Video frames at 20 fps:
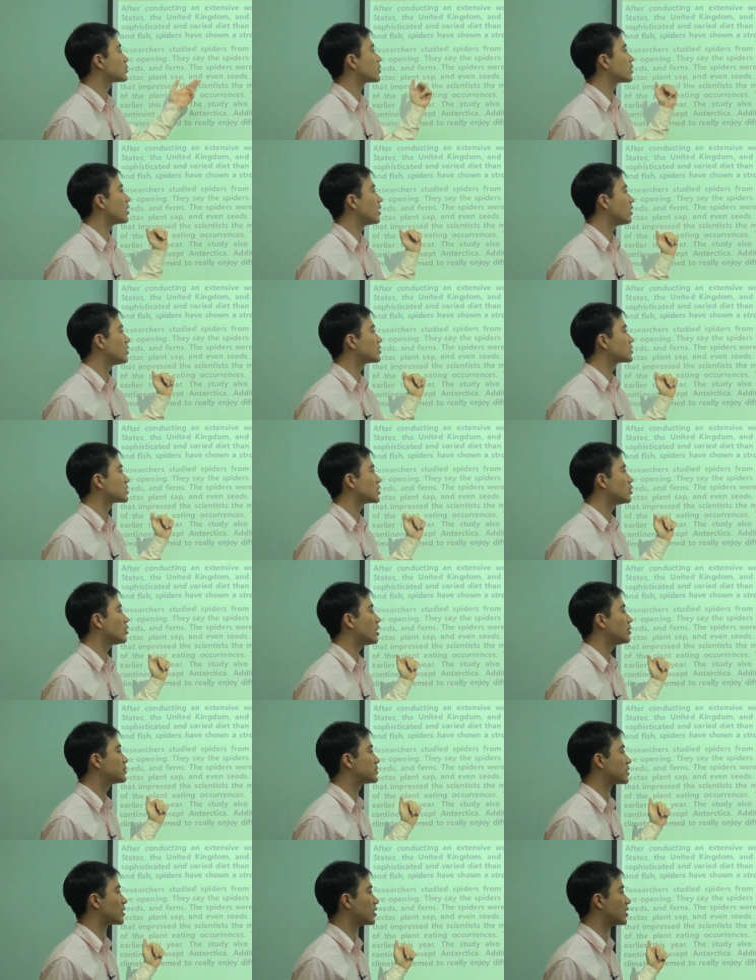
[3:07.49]
were also
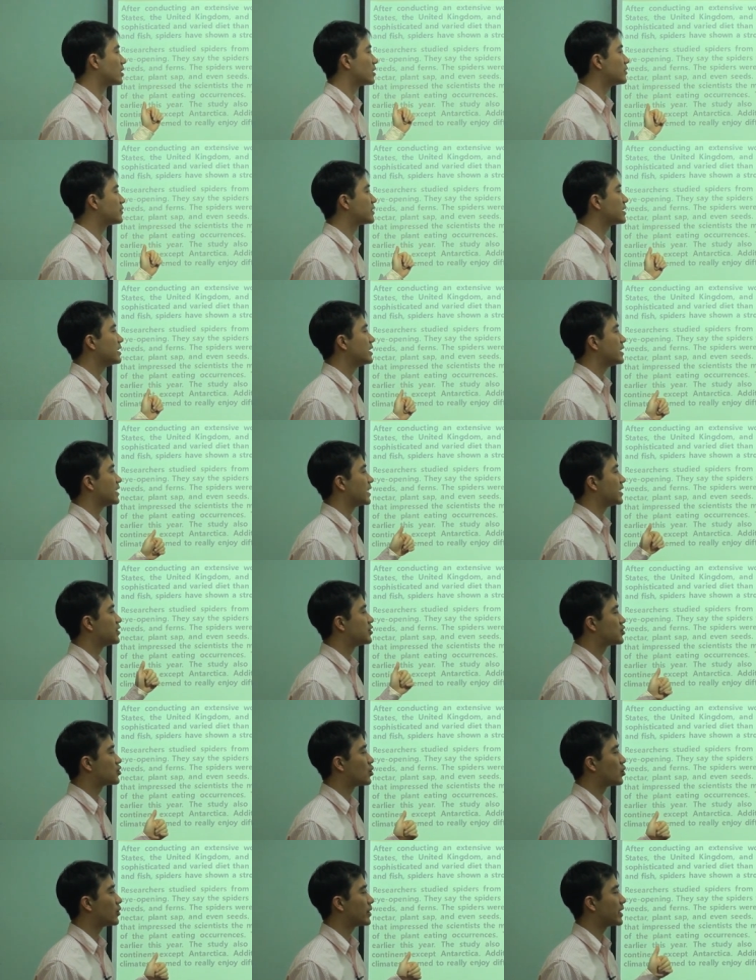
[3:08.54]
observed
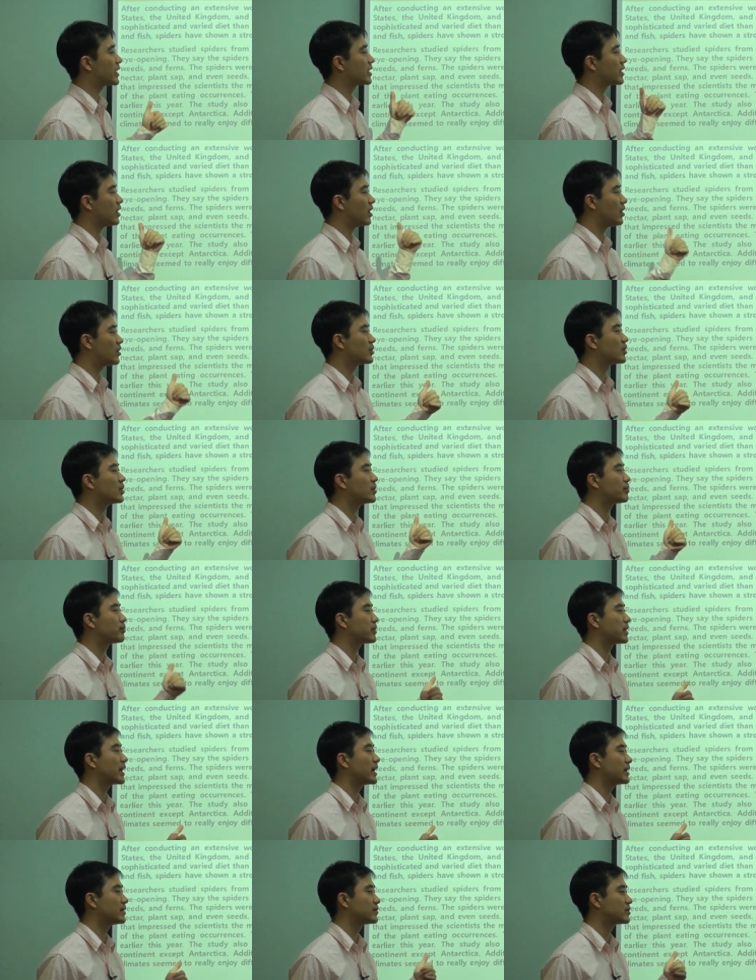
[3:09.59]
enjoying other
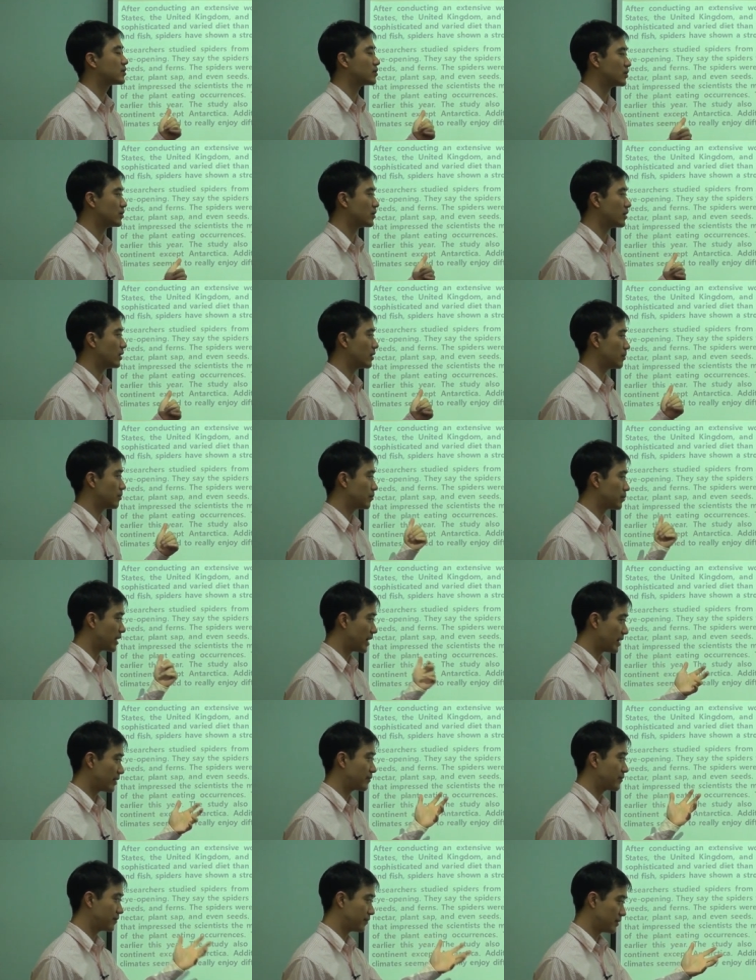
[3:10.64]
plant
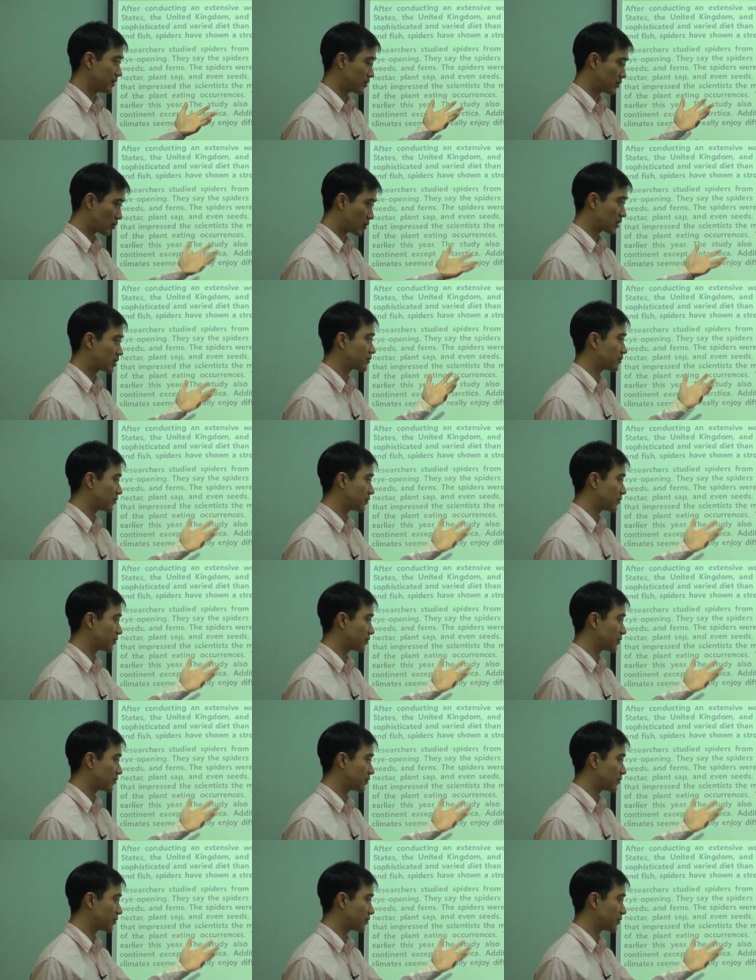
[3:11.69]
source